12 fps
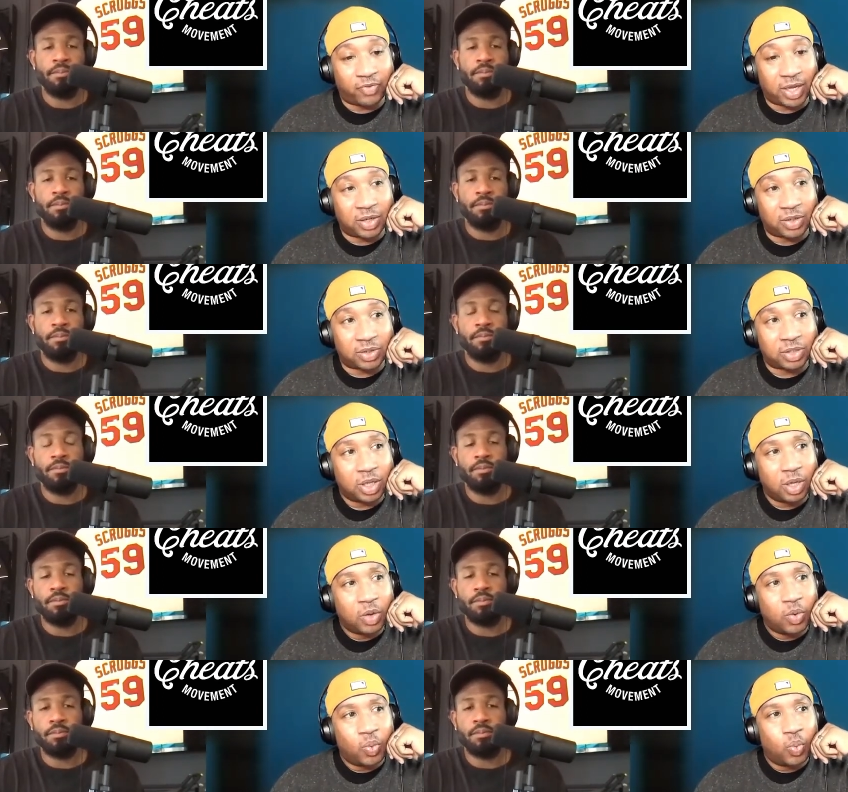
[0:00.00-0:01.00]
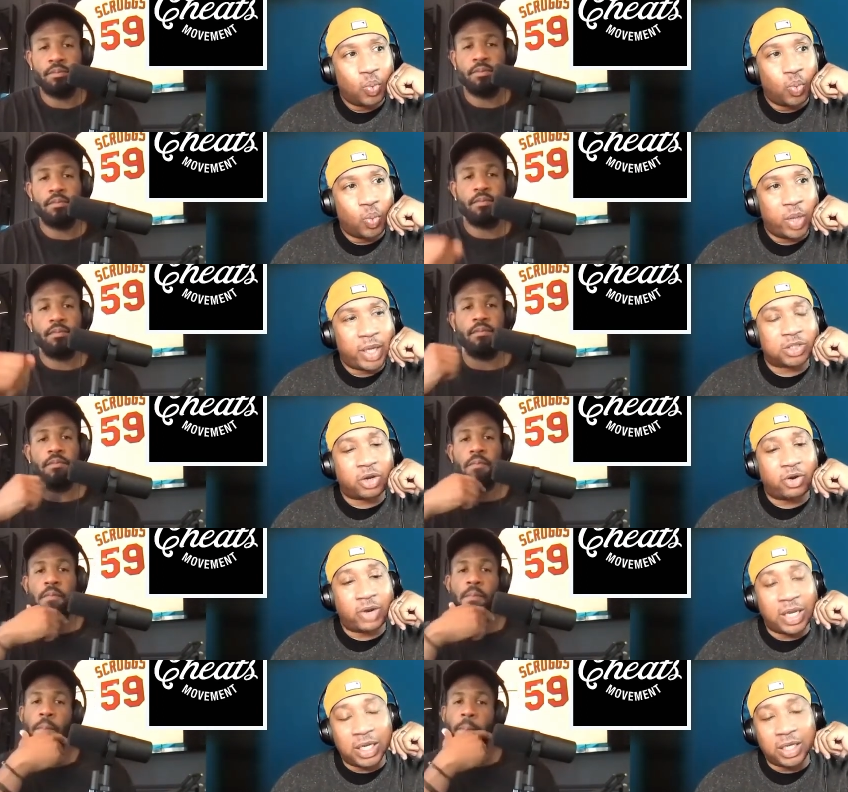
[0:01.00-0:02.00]
Speaker 1: angles is there
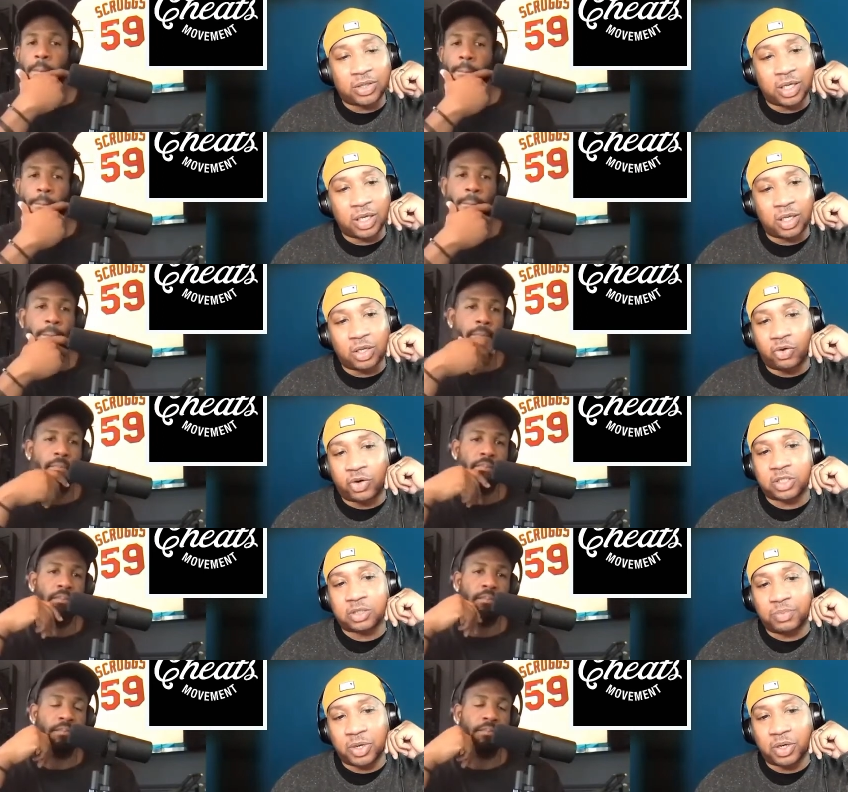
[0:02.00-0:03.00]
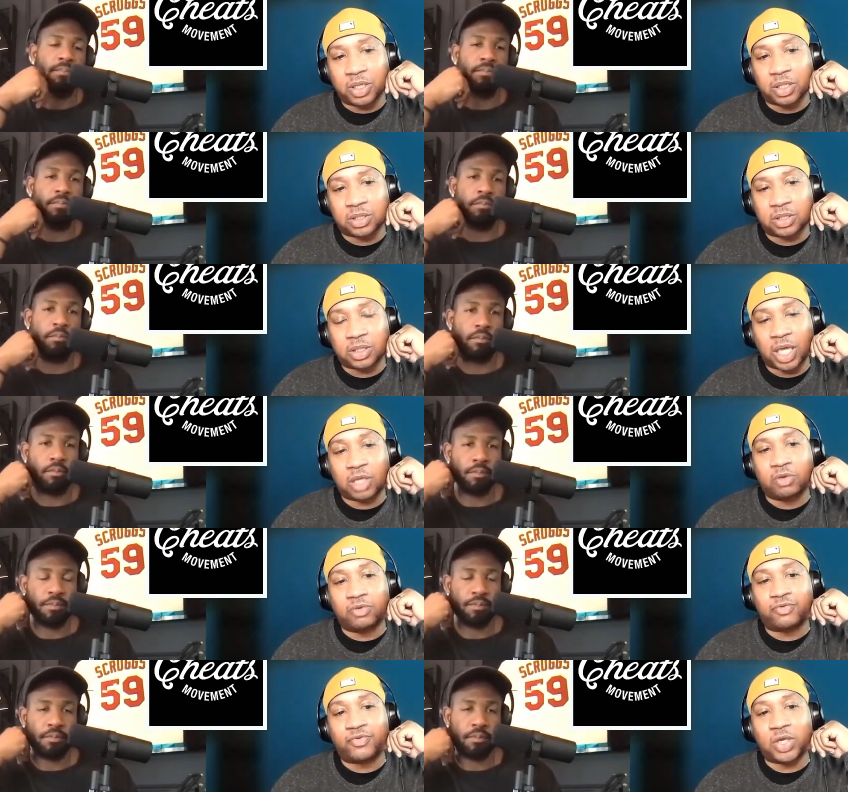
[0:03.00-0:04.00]
anything in your experience that
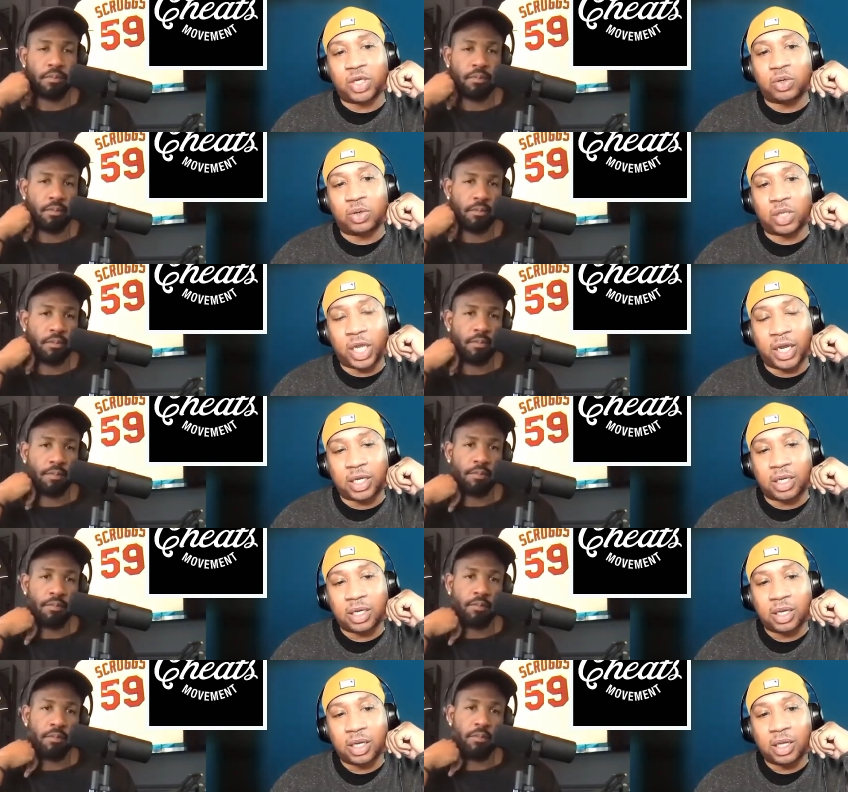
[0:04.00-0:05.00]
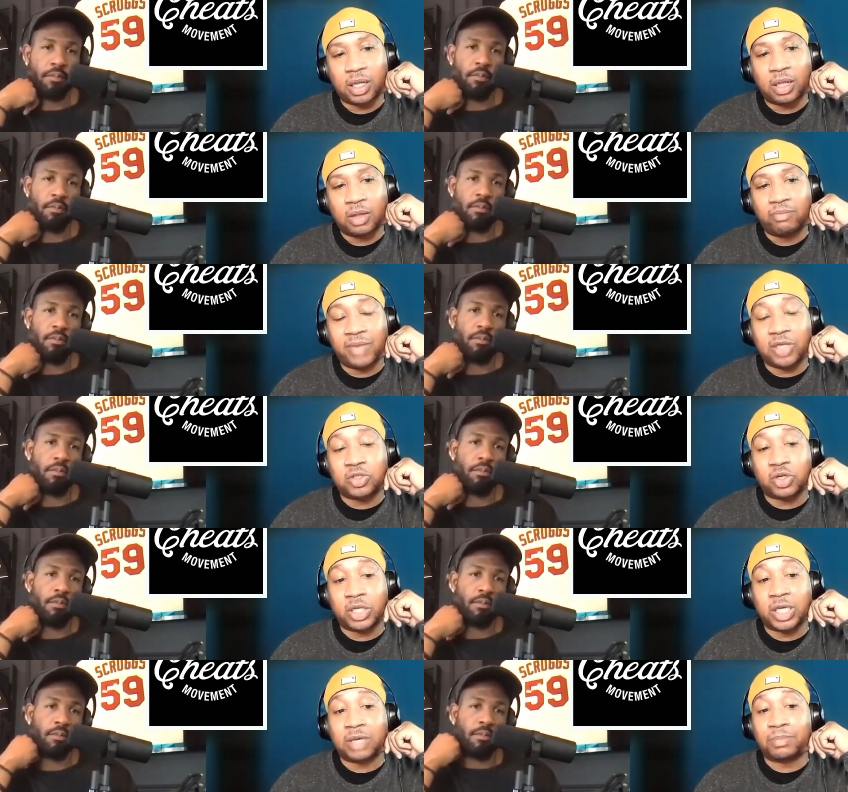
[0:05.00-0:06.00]
you feel like Major
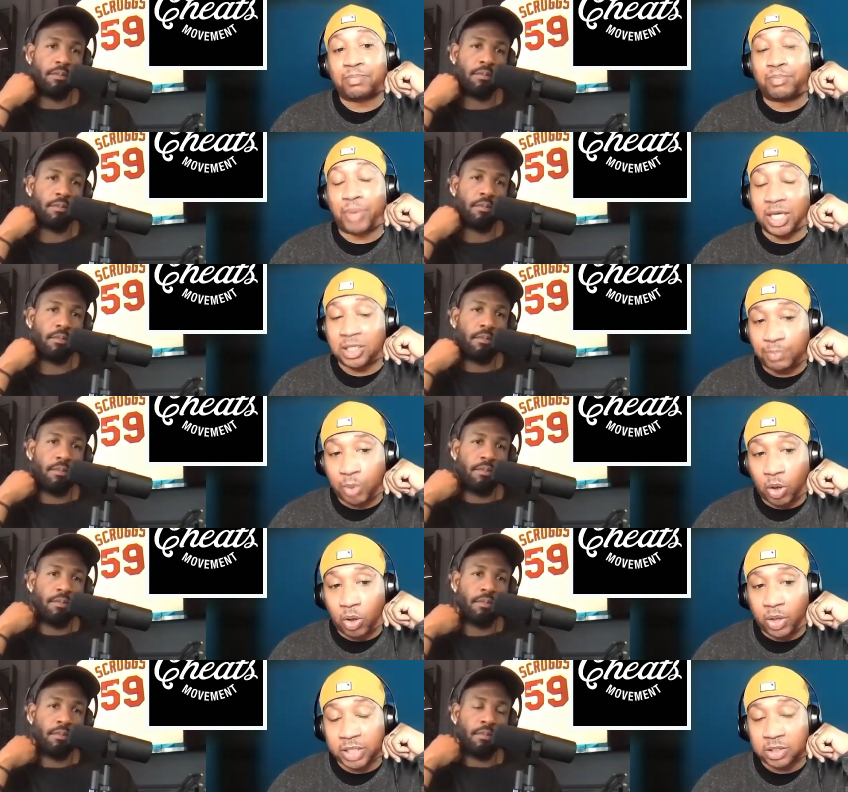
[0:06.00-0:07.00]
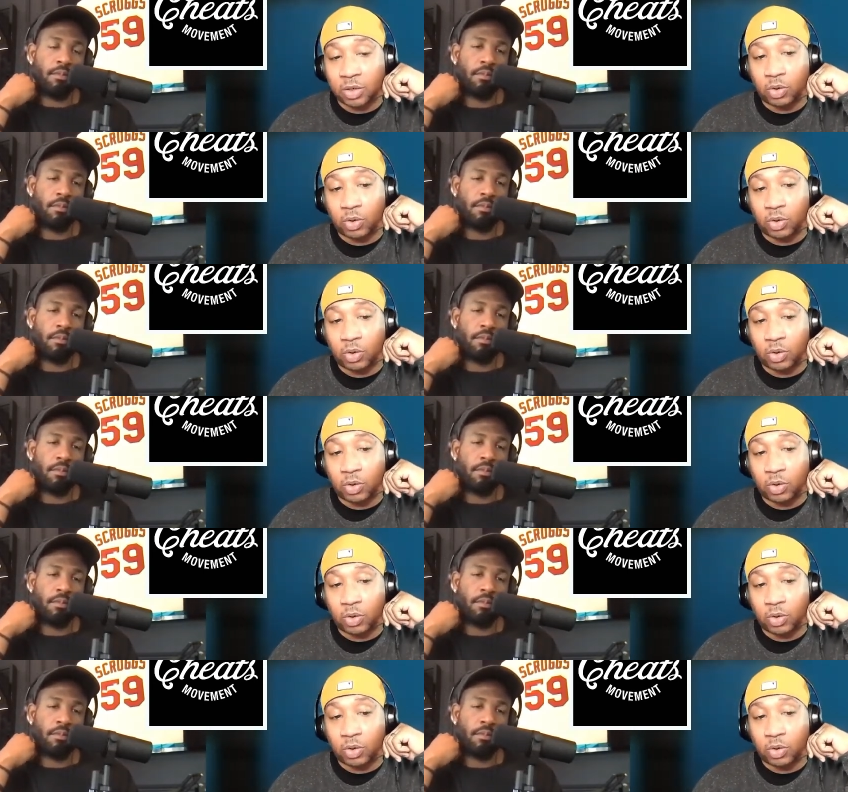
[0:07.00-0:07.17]
League Baseball as an